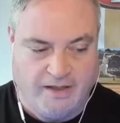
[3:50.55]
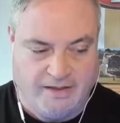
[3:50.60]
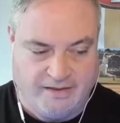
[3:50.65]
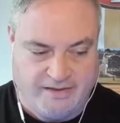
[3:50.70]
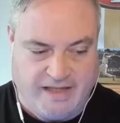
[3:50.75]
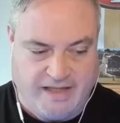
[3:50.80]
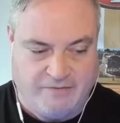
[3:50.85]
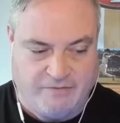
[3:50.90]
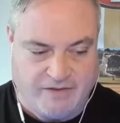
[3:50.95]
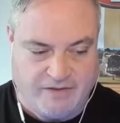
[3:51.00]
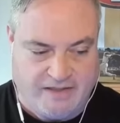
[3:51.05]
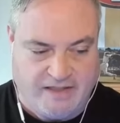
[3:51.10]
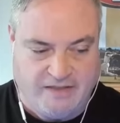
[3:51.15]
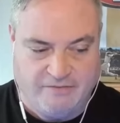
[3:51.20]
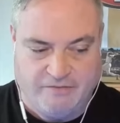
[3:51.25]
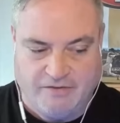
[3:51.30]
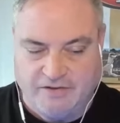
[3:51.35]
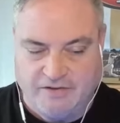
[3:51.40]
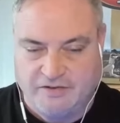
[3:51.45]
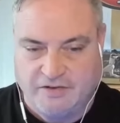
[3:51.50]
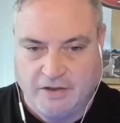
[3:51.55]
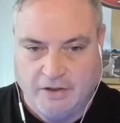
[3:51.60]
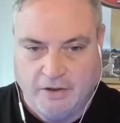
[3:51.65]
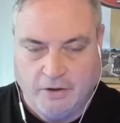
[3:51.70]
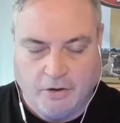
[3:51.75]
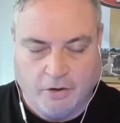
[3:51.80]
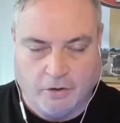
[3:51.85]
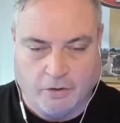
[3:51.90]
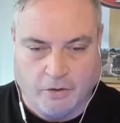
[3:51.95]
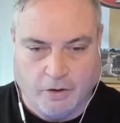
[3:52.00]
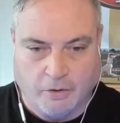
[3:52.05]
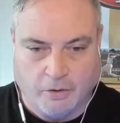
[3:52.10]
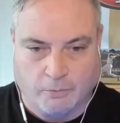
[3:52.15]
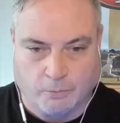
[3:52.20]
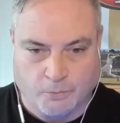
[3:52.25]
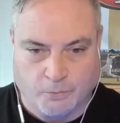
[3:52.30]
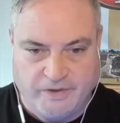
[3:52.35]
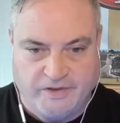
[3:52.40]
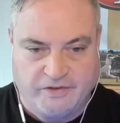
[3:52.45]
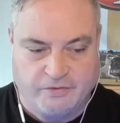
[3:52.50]
and Kevin Givens are all
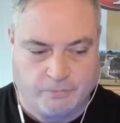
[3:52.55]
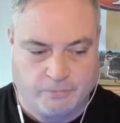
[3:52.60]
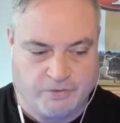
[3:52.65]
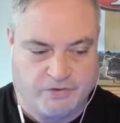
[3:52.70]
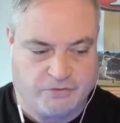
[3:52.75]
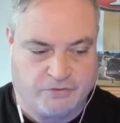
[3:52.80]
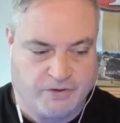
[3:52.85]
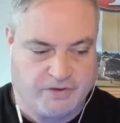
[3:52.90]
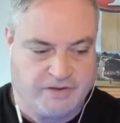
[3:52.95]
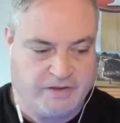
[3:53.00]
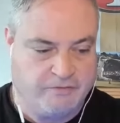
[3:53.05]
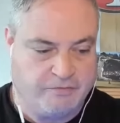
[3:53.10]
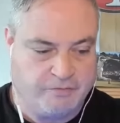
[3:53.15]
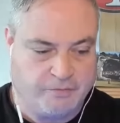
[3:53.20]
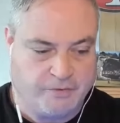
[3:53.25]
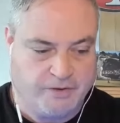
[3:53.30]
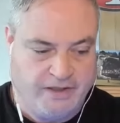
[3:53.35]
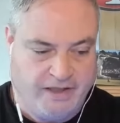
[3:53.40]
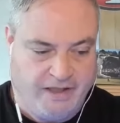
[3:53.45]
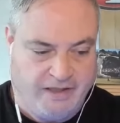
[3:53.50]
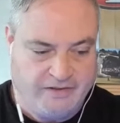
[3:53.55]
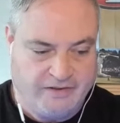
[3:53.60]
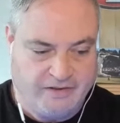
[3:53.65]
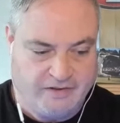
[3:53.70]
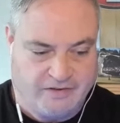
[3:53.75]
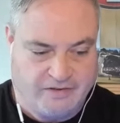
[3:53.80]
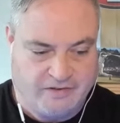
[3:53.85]
re- restricted free agents.